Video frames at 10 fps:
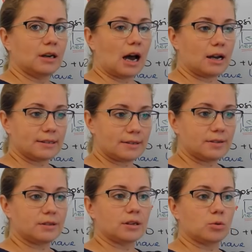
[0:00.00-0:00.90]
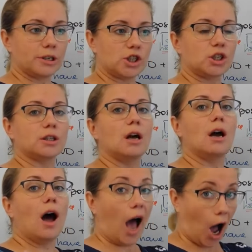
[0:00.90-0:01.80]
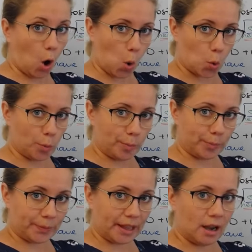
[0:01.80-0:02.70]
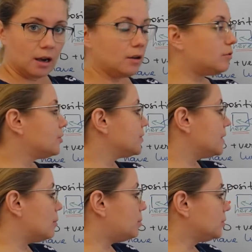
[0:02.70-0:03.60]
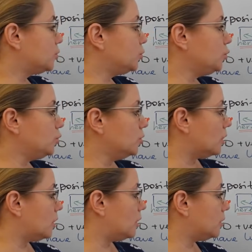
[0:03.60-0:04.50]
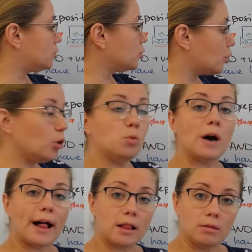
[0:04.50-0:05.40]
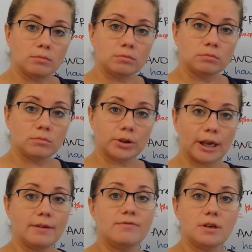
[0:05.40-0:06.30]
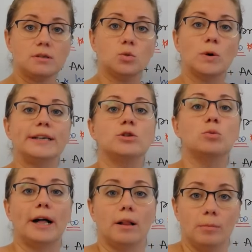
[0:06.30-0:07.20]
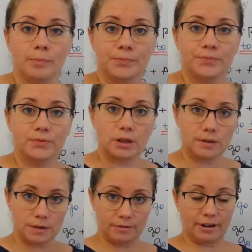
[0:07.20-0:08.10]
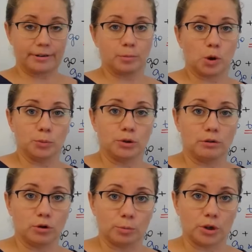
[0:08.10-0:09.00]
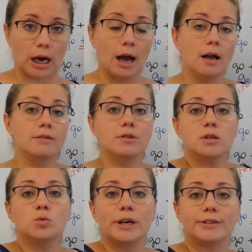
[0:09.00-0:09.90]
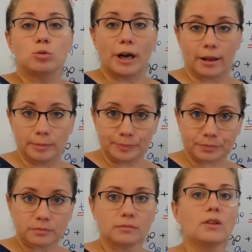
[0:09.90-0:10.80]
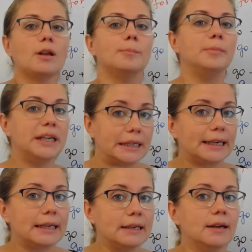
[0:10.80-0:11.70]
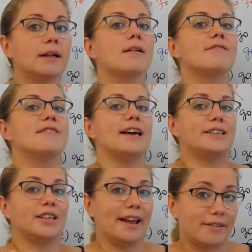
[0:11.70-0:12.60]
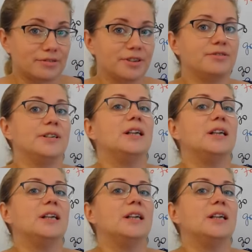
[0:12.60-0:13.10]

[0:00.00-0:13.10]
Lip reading: answers the question how. For example, to go well, okay, this went well. This is a very popular formula. This went well, meaning that everything